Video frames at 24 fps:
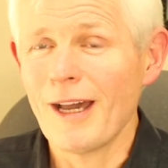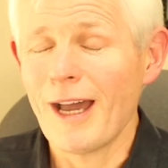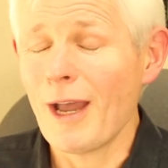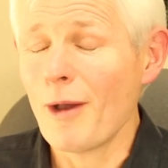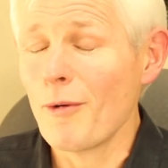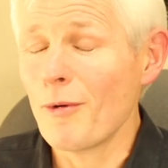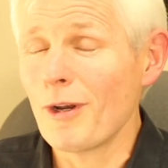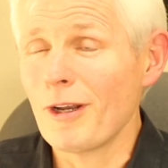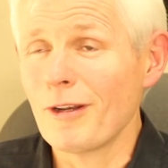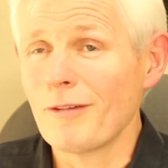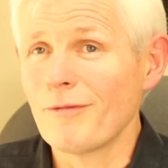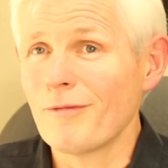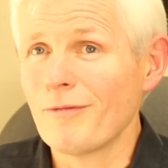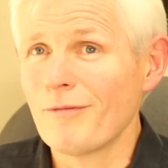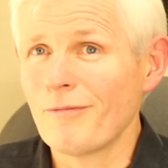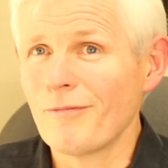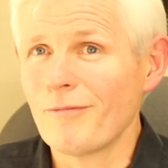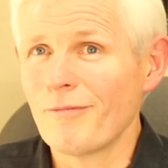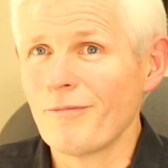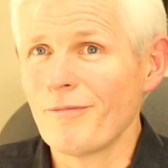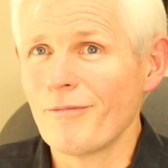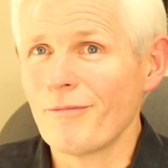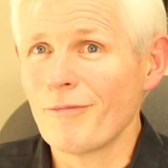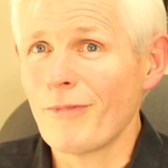I would have
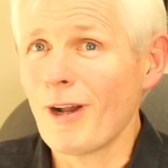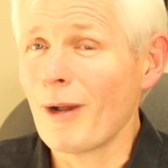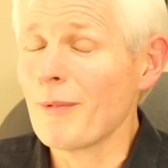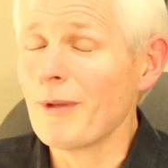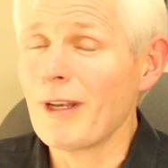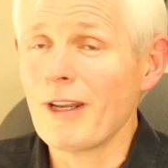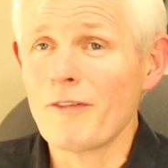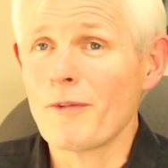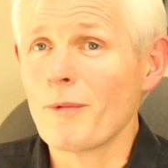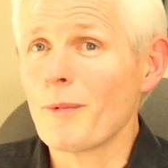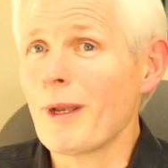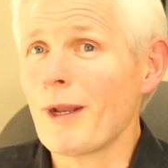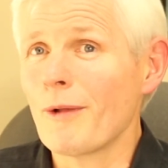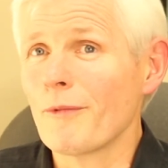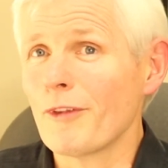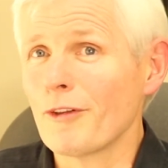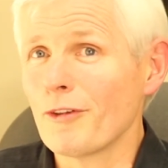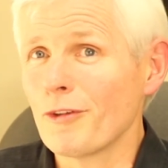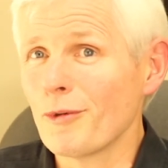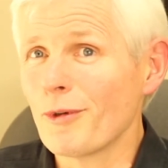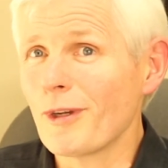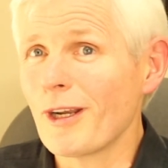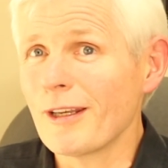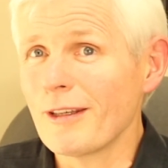probably never been able to
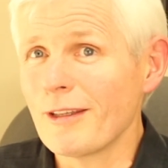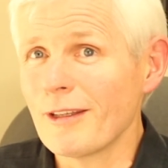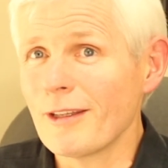do what I